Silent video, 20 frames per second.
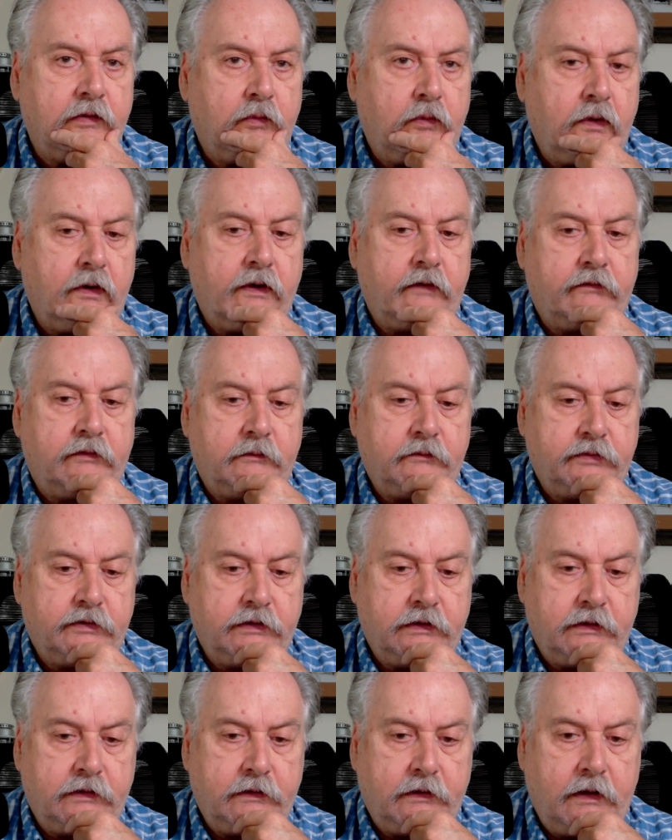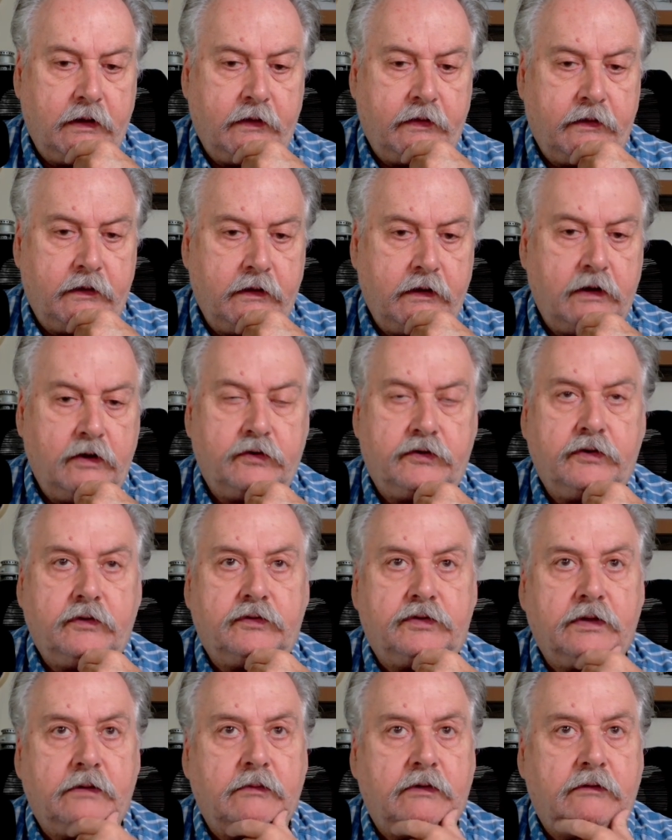another one of them's a, a
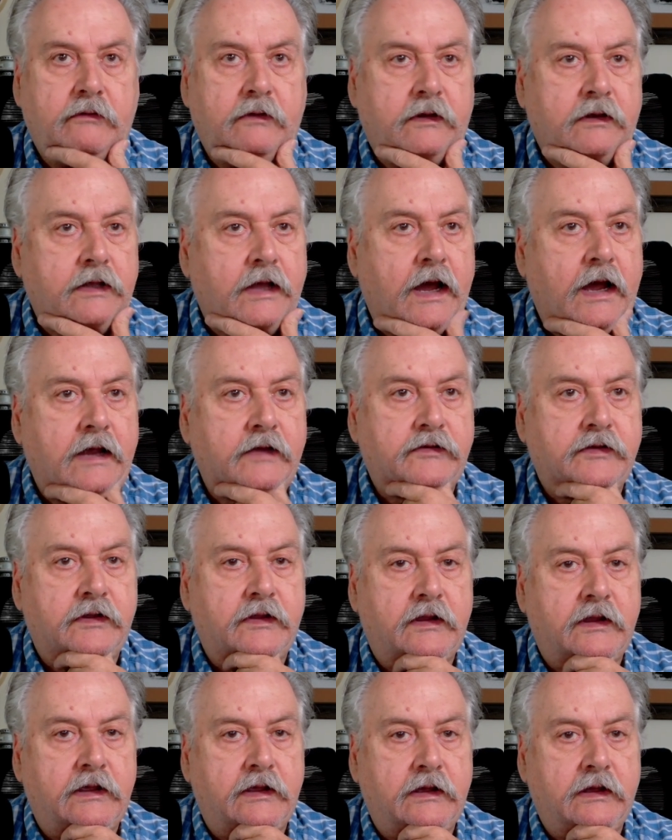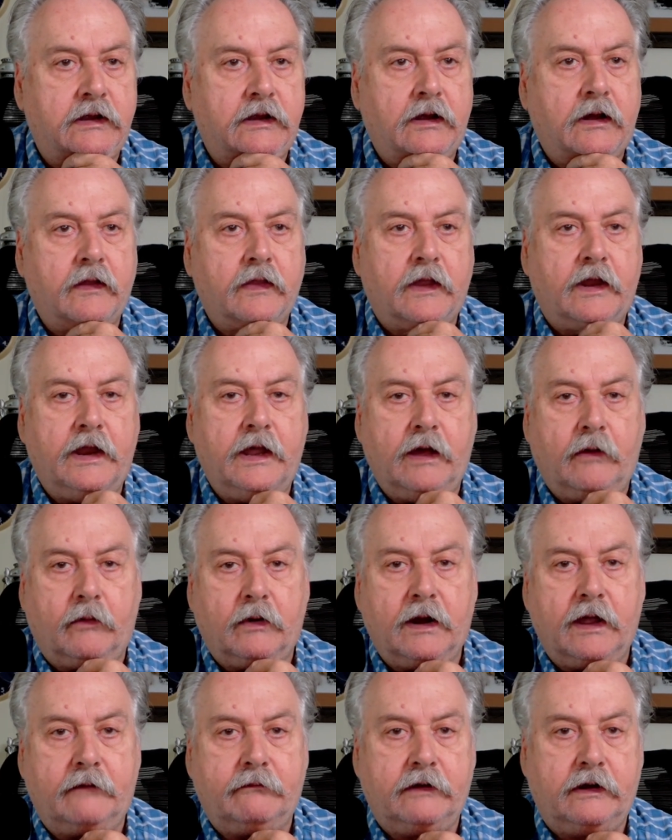issue. Some of the guys in the uh, on the net
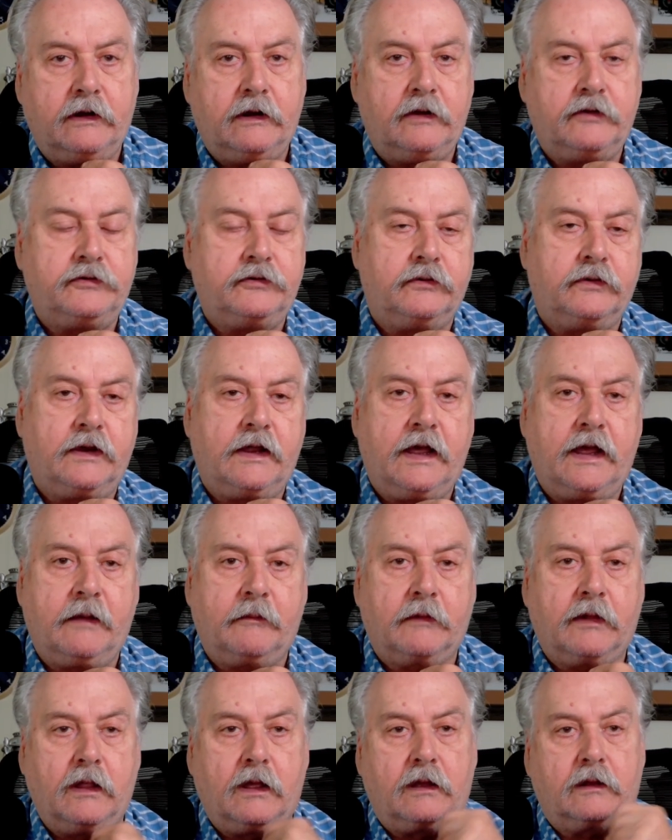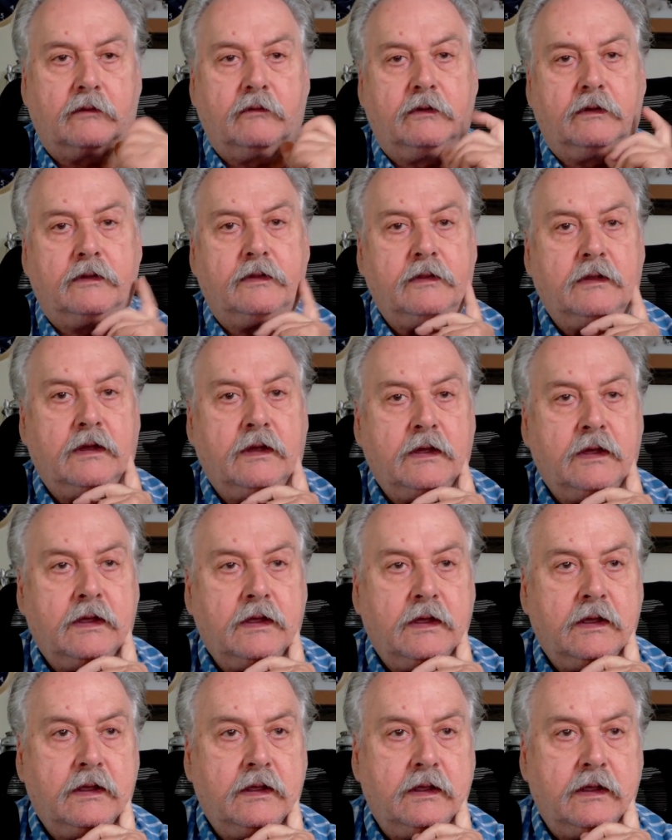were having an issue in clock with
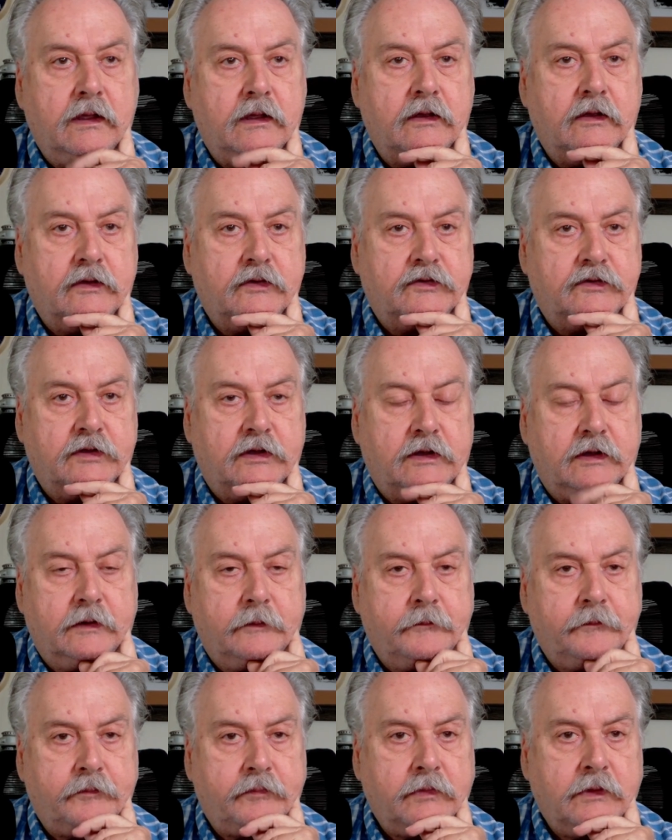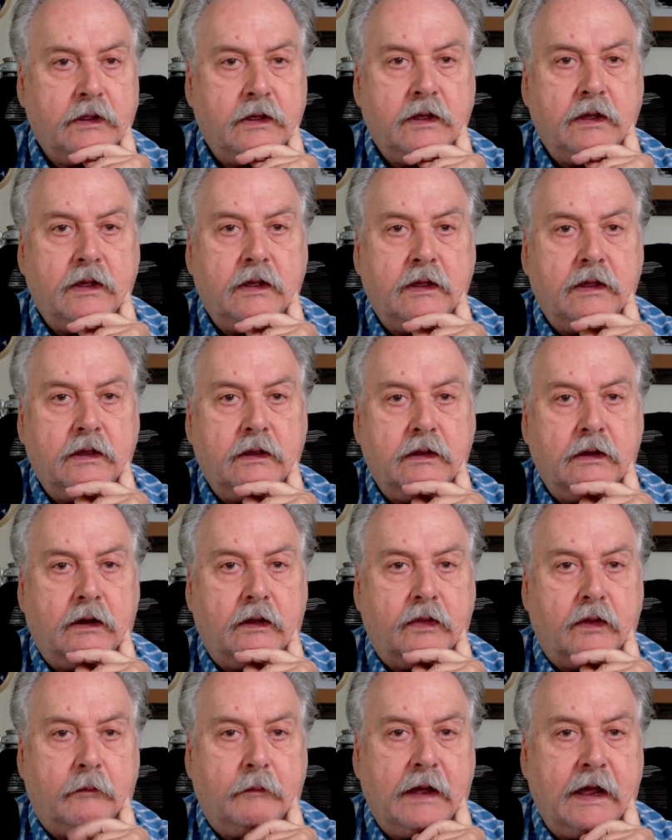is uh,
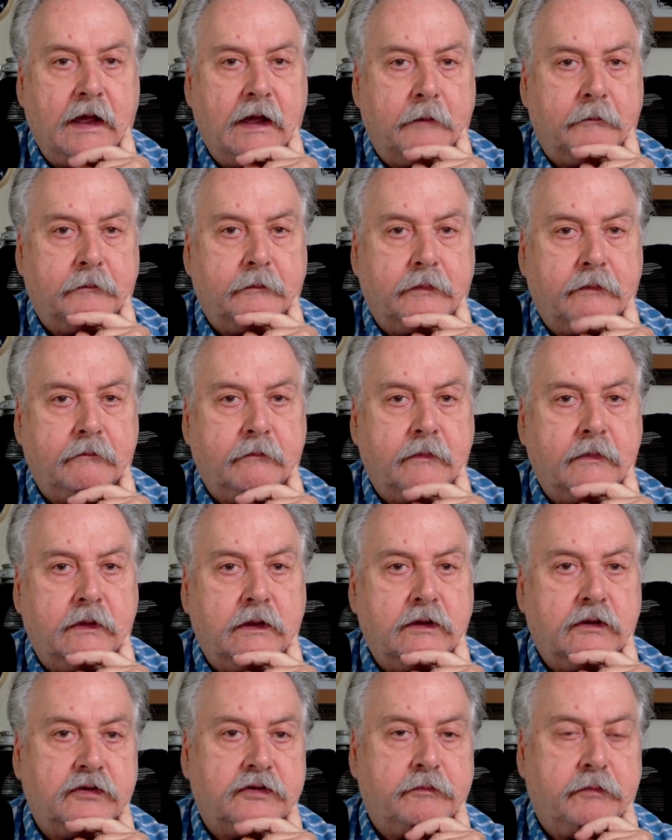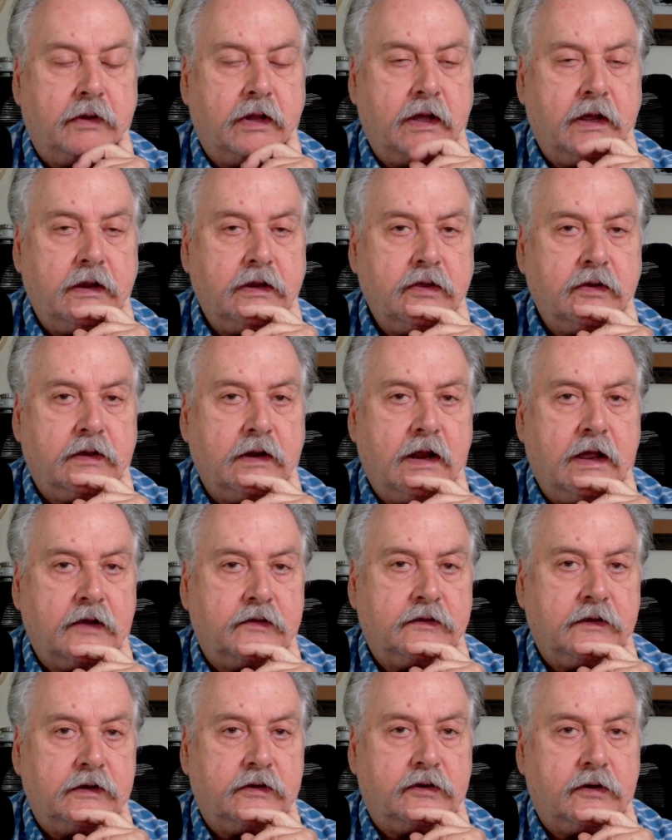on the map display, you can
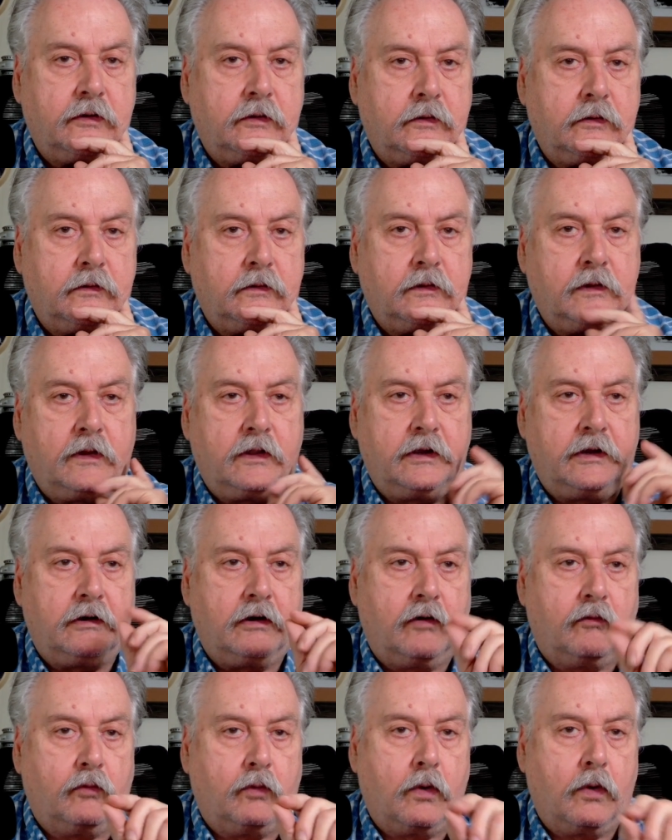actually turn the